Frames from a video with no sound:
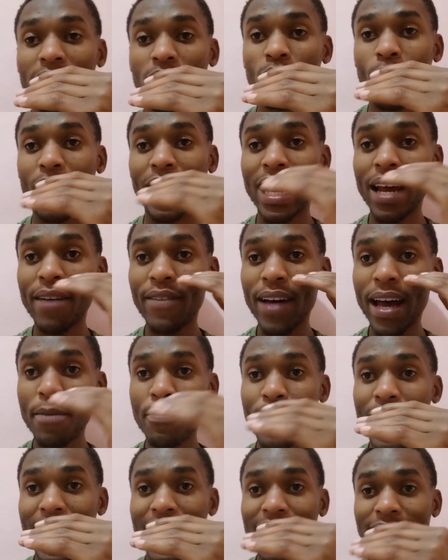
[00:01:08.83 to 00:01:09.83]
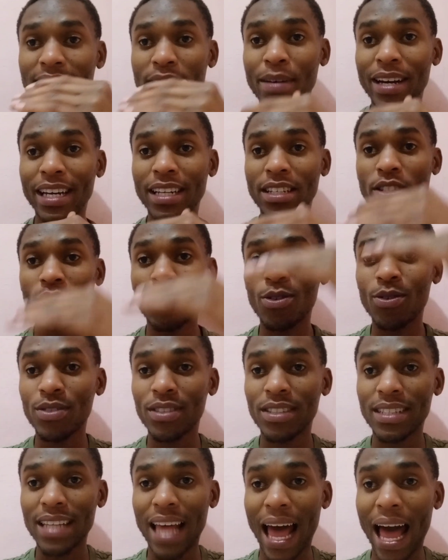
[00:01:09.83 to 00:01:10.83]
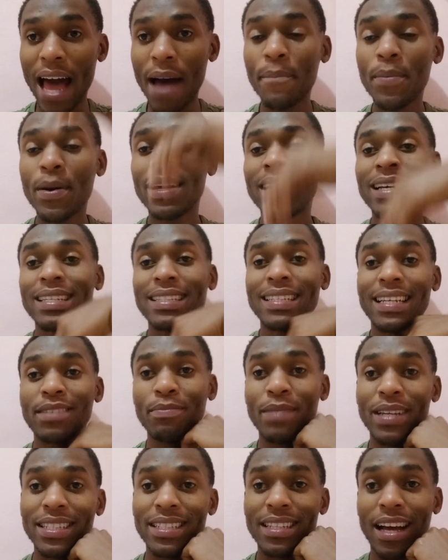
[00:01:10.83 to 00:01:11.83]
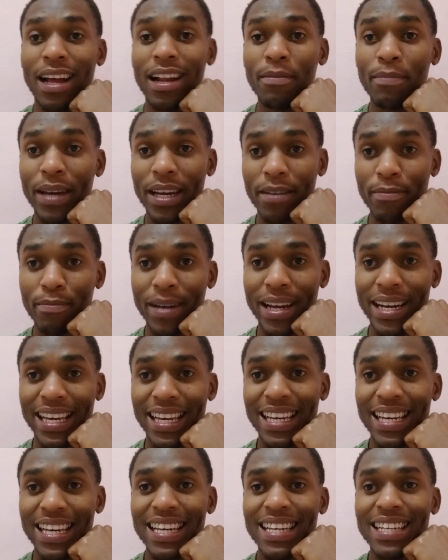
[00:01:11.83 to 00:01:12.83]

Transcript: So whenever I buy and the market goes up, that means I'll make money.